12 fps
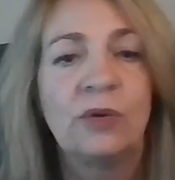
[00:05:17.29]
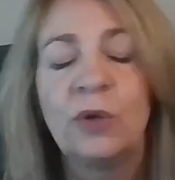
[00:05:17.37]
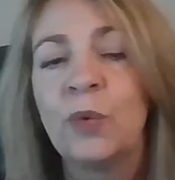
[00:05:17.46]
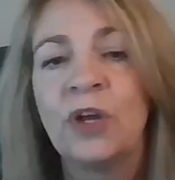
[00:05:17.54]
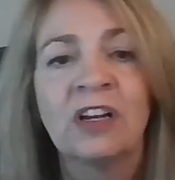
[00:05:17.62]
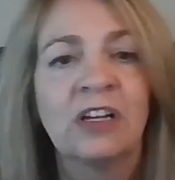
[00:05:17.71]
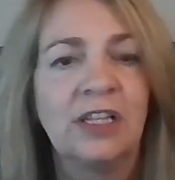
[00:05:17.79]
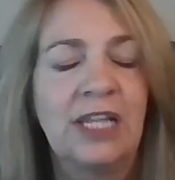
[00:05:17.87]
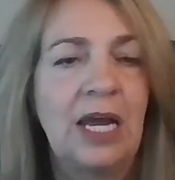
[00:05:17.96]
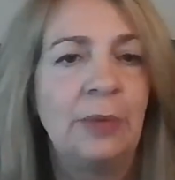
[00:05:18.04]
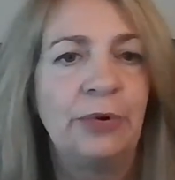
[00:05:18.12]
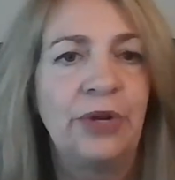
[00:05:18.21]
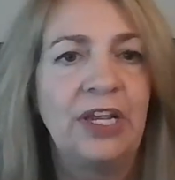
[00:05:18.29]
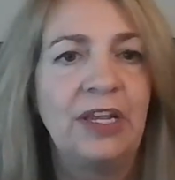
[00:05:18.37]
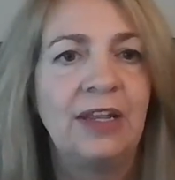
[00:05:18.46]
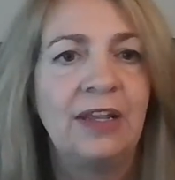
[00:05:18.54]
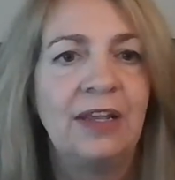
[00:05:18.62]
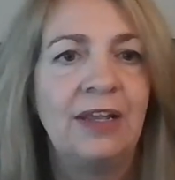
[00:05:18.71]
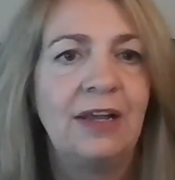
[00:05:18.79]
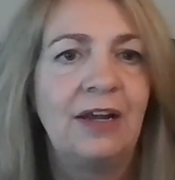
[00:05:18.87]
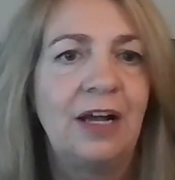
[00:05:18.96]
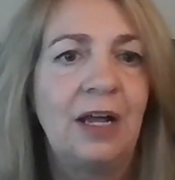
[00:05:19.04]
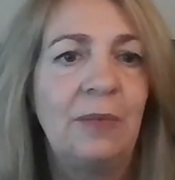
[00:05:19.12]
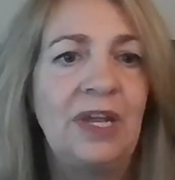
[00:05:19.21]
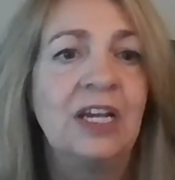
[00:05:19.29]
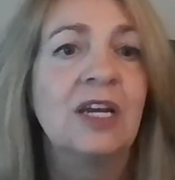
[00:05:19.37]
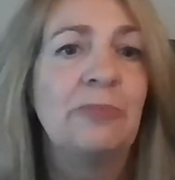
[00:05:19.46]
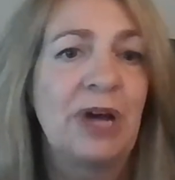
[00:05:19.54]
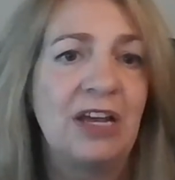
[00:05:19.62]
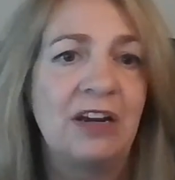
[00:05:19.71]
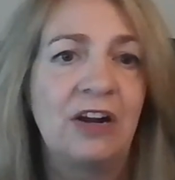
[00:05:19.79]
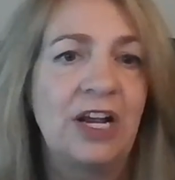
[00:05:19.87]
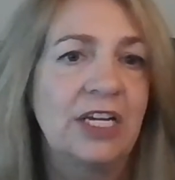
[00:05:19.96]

We want to collaborate and combine our